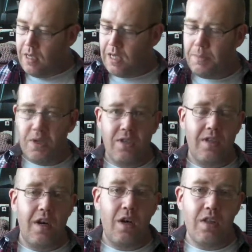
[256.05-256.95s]
as much as
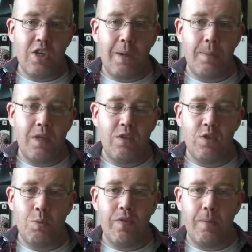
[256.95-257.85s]
I like the Japanese
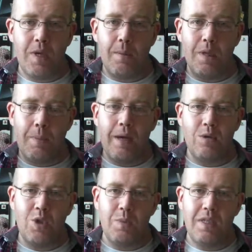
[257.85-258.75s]
Super Famicom and the PAL
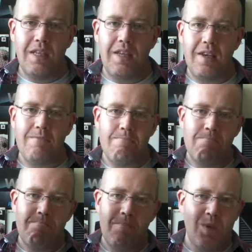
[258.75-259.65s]
Super Nintendo,
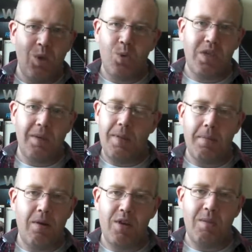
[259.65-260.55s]
it's always going to be the
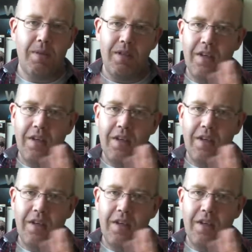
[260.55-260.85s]
American one.